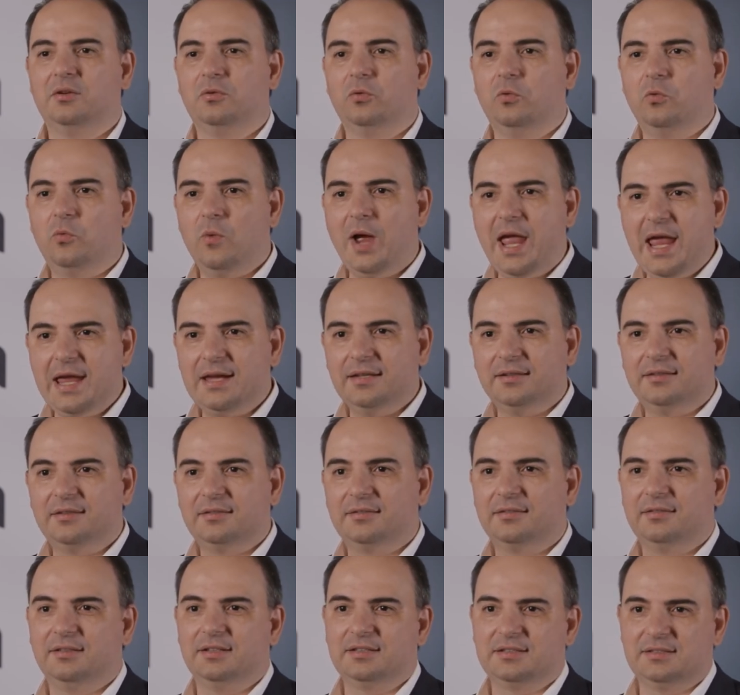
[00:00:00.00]

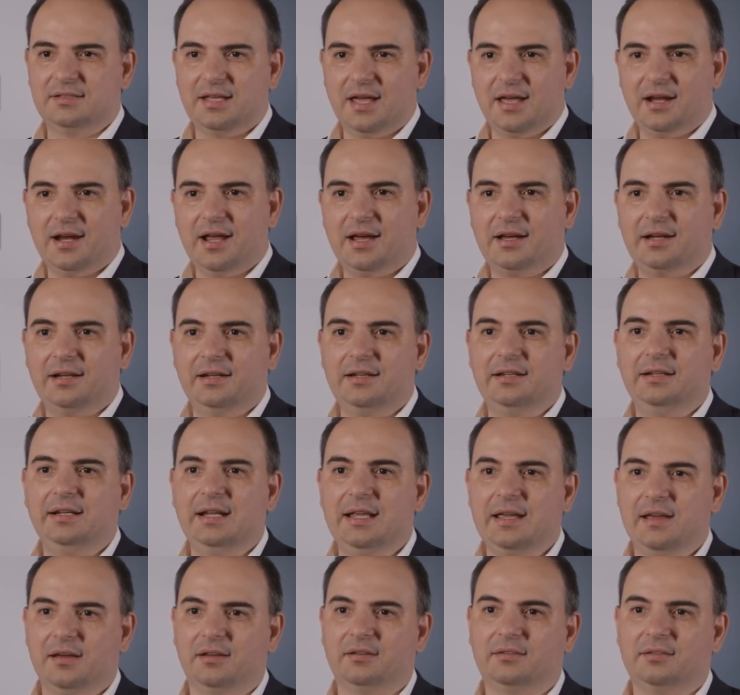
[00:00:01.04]
Weight is directly
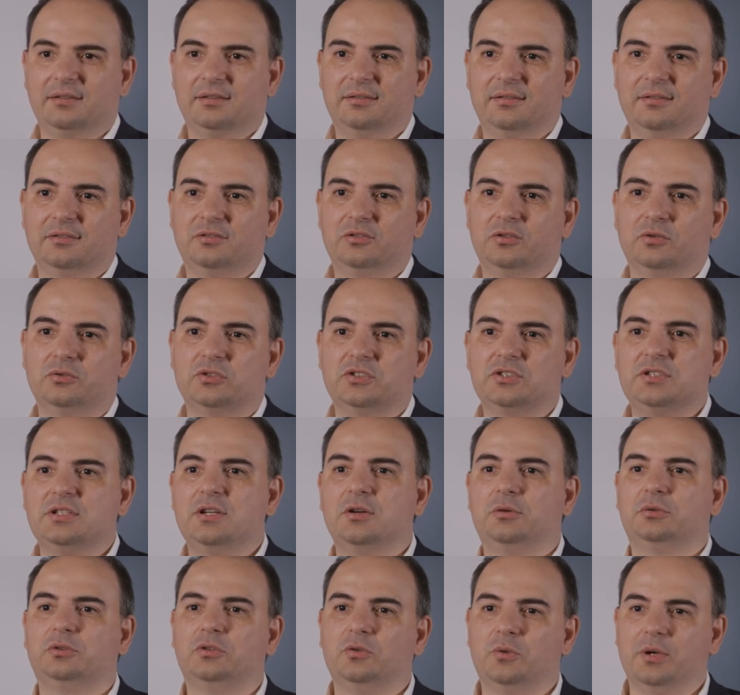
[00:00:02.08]
linked to
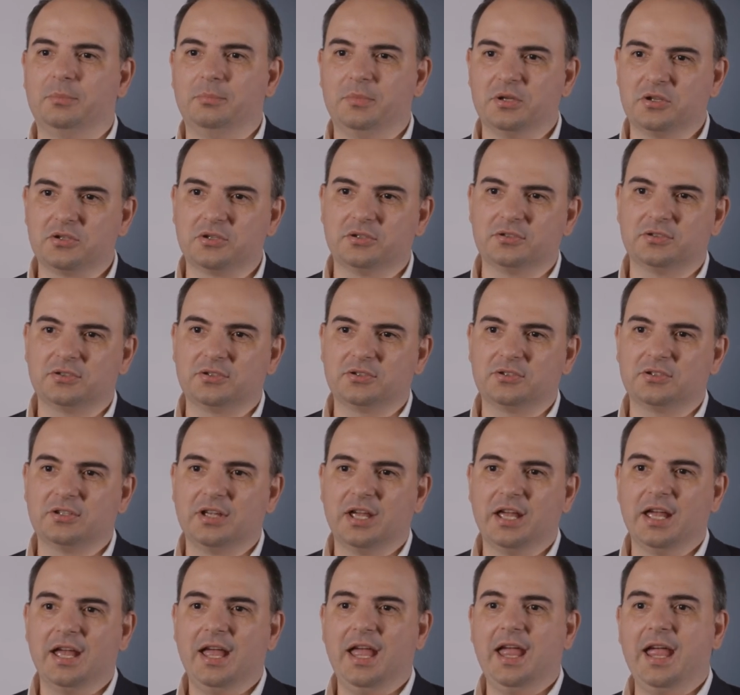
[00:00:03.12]
CO2 emissions
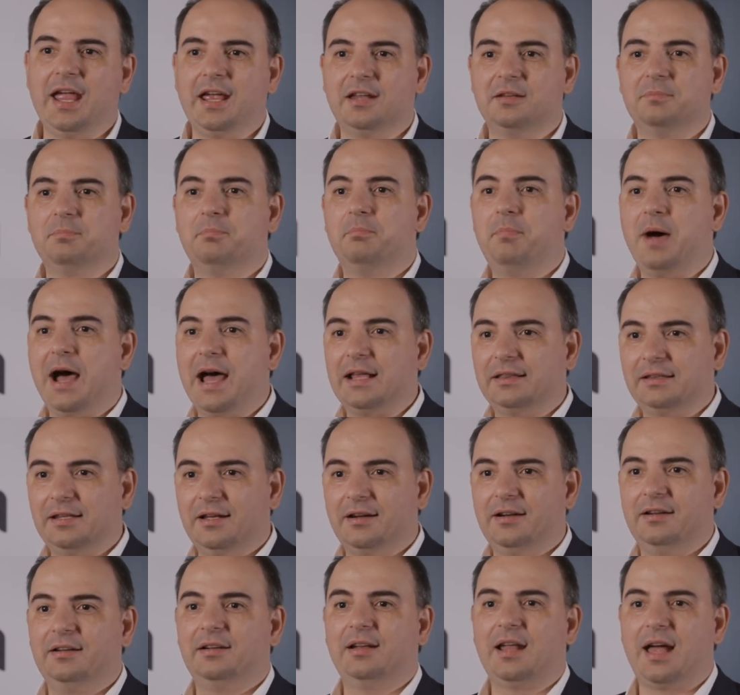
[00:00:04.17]
and
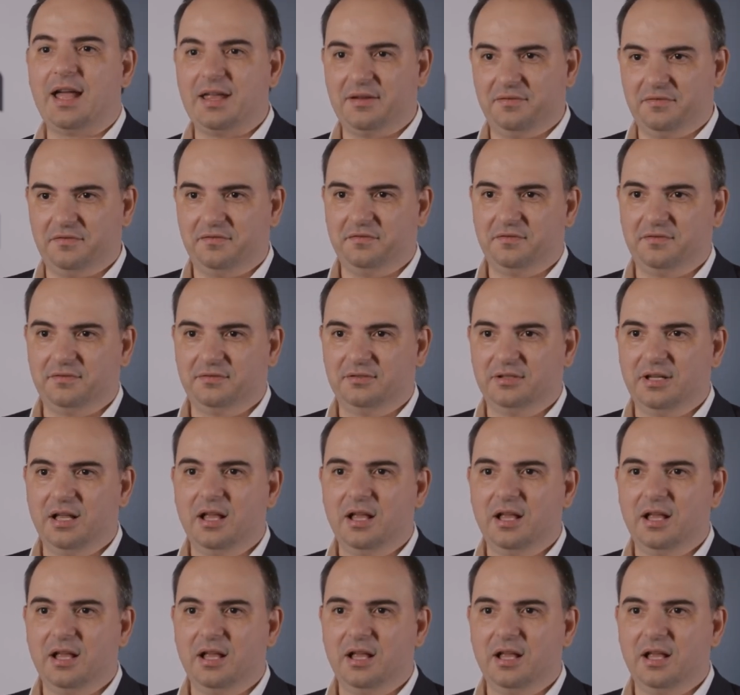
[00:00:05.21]
battery life.